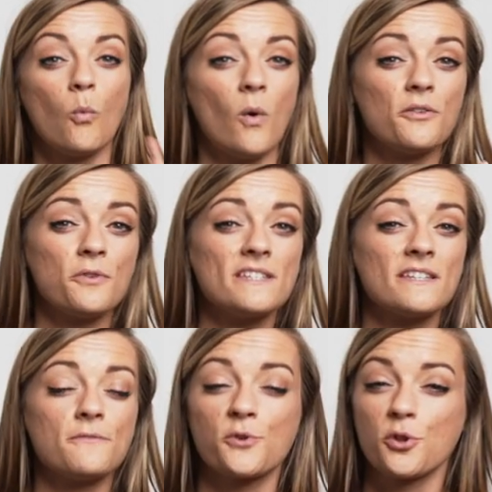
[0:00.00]
One
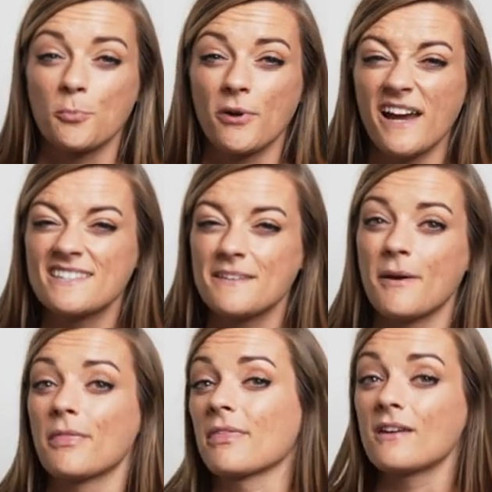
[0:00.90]
reason for their pricey
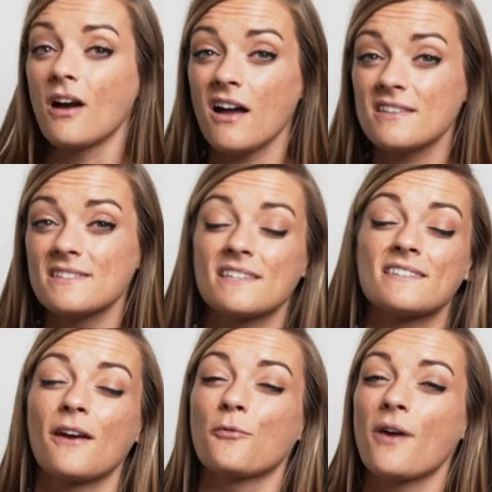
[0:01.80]
monthly cost
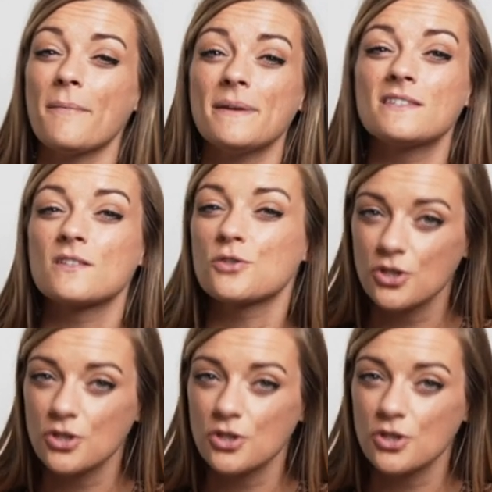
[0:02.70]
is that rabbits